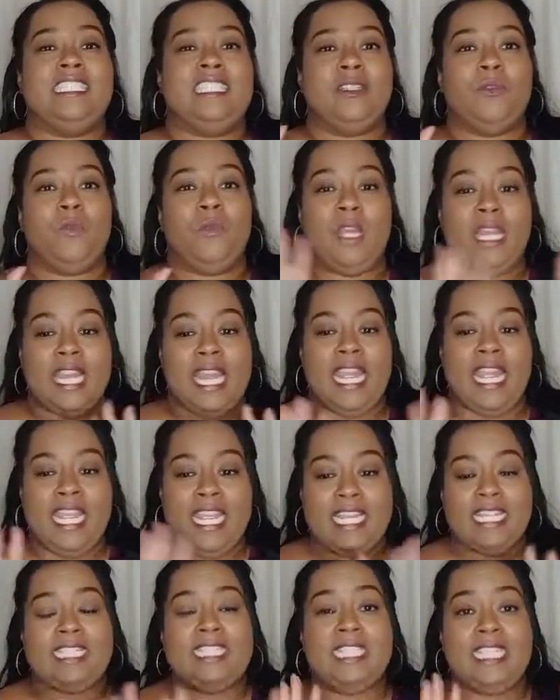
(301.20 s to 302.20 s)
when they
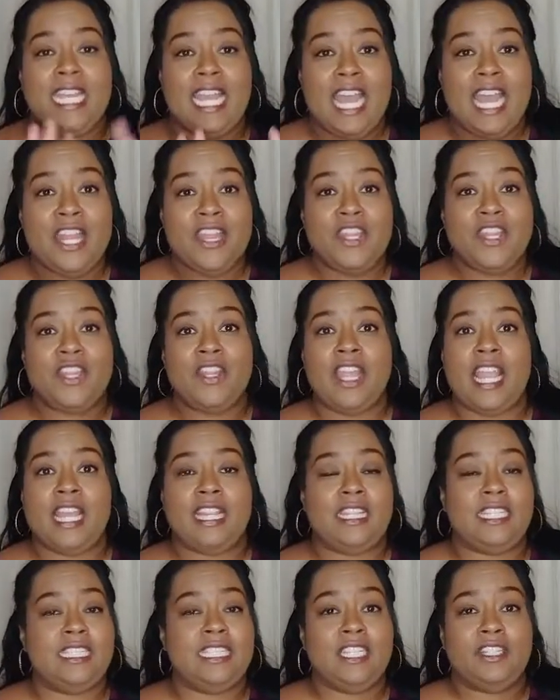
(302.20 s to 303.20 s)
get together at
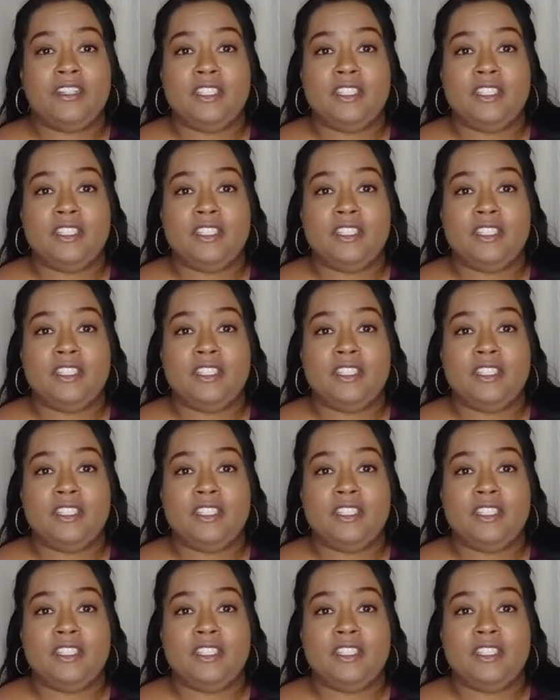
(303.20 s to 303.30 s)
the dinner